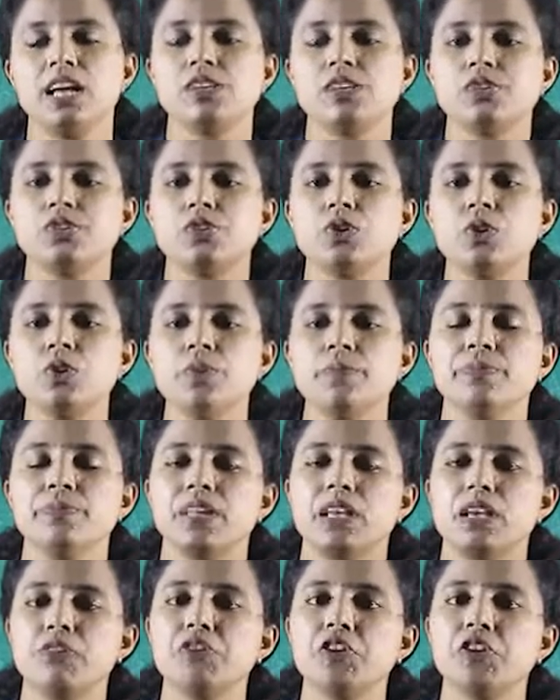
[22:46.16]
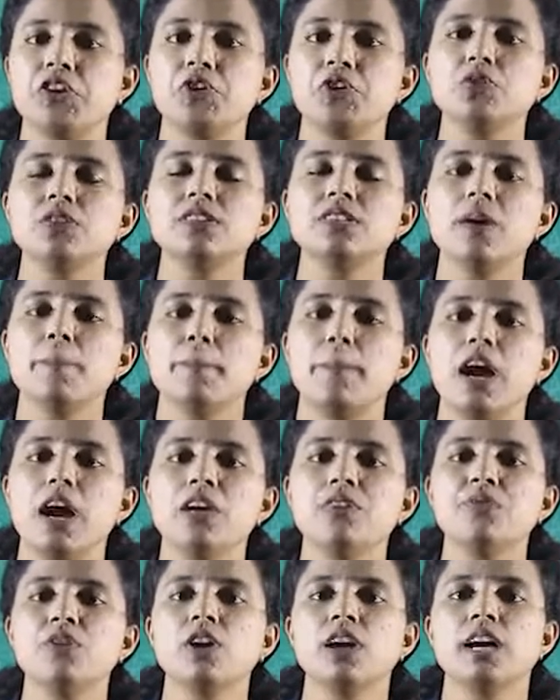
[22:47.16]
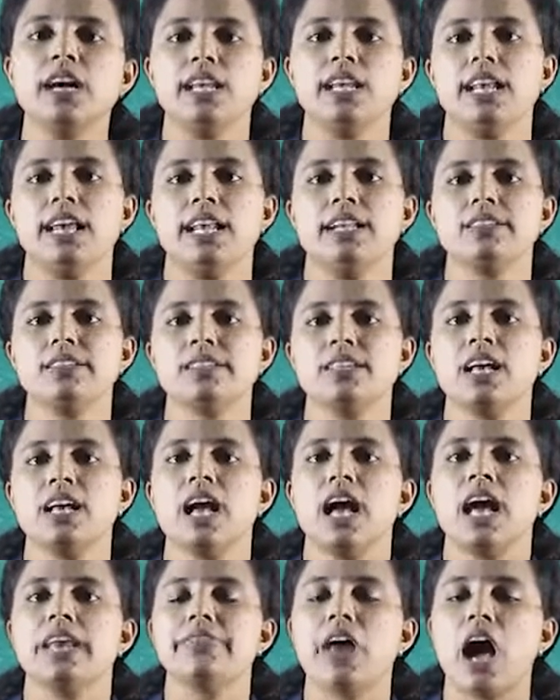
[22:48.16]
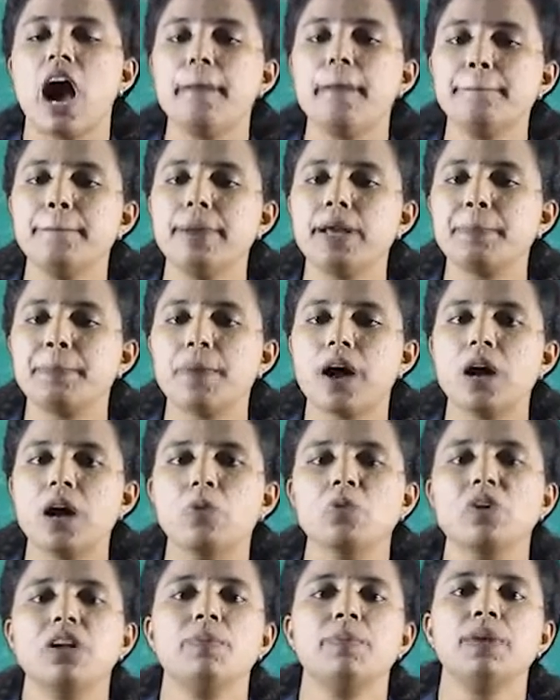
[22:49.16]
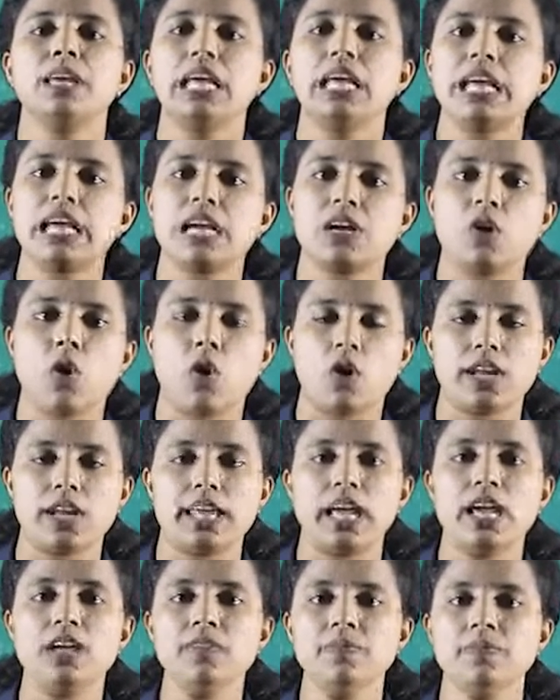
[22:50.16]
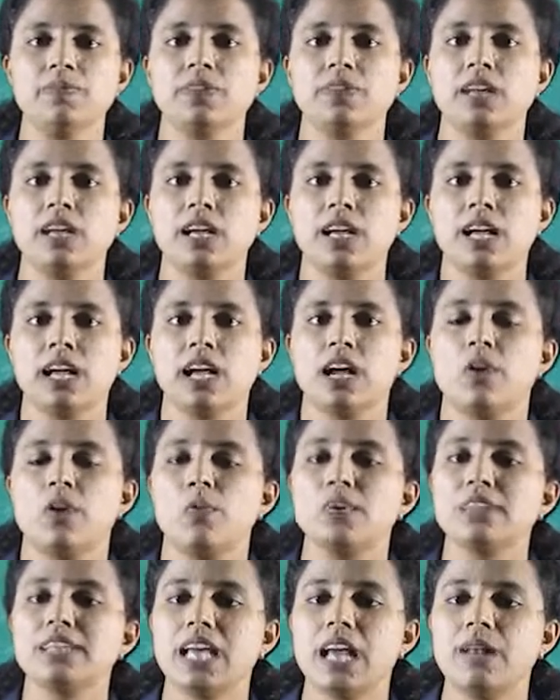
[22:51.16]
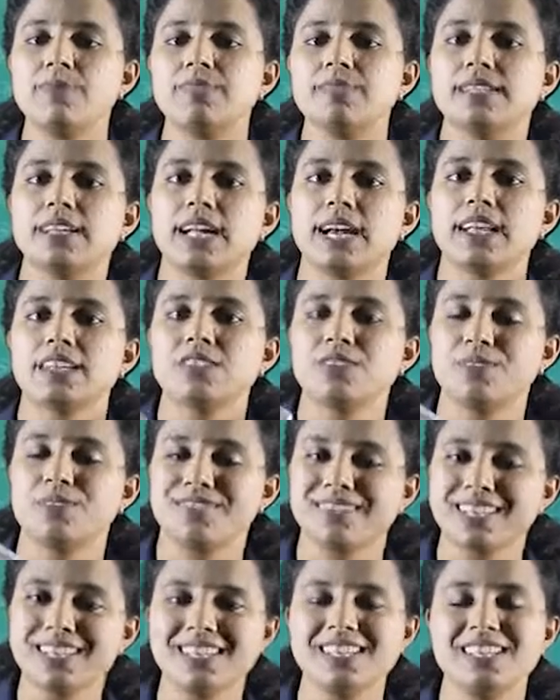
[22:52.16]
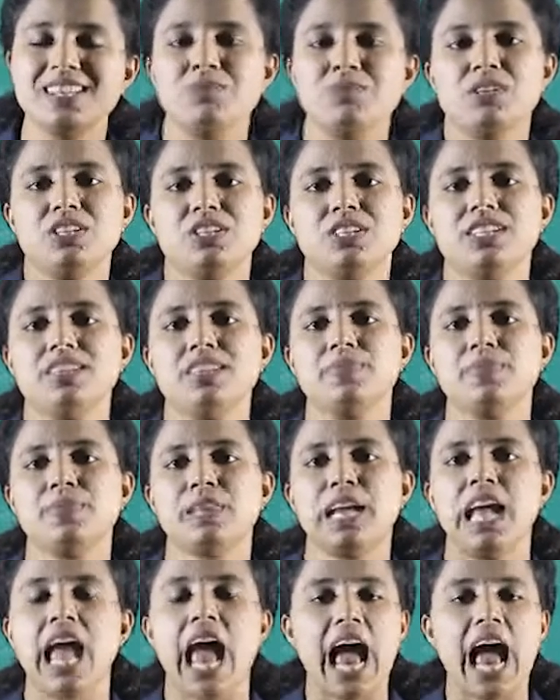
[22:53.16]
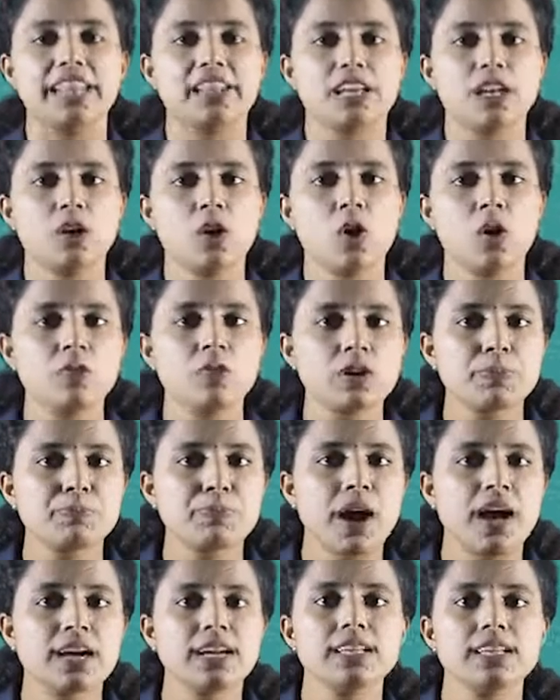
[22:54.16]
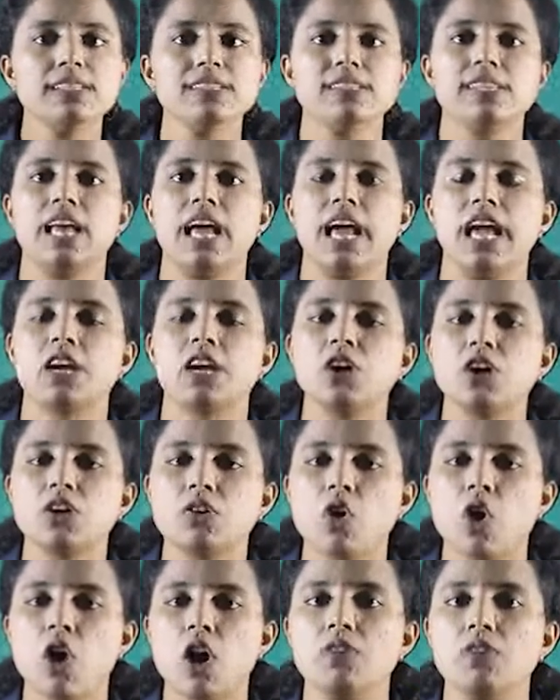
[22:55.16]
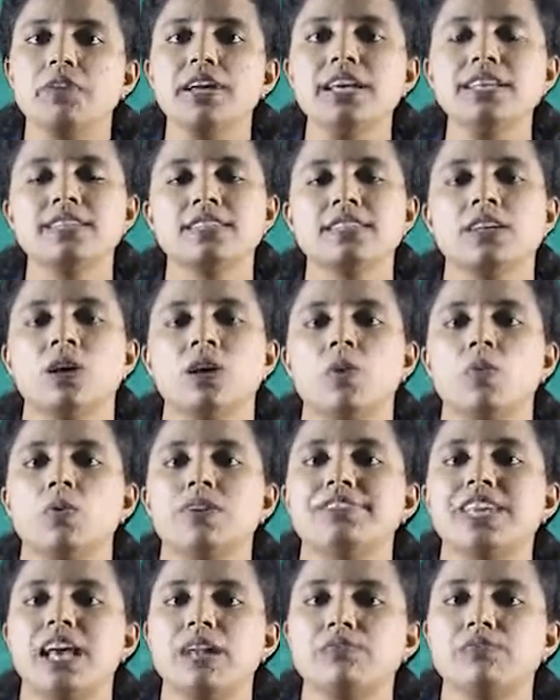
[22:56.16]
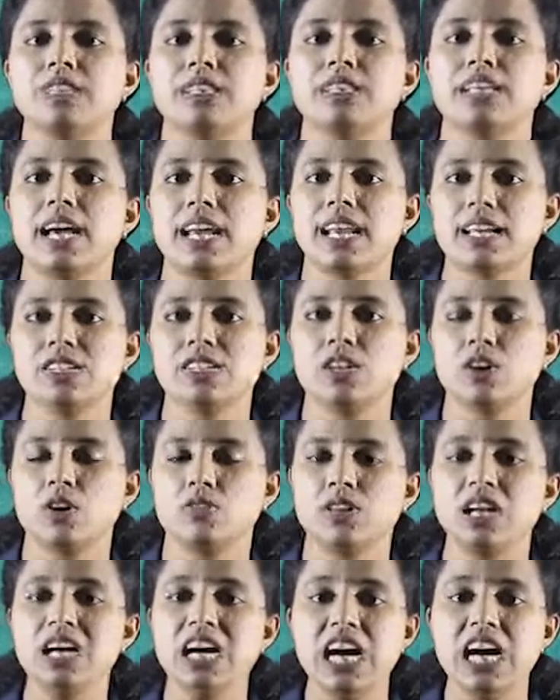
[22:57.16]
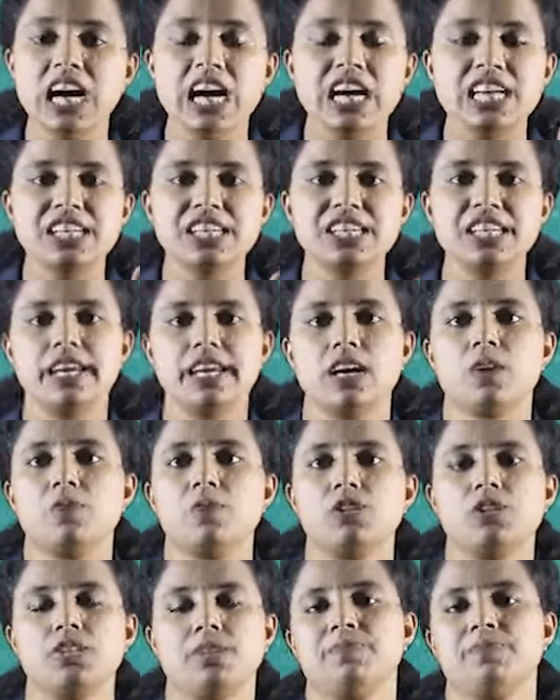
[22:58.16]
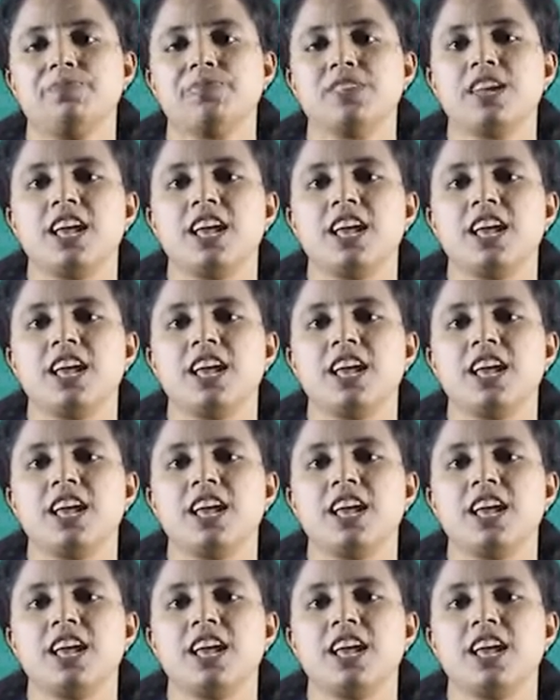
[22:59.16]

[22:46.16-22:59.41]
So, if you use a bifocal lens, the upper part will be a concave, which helps in correction of distant vision, and the lower part is a convex, which helps in correction of the near vision.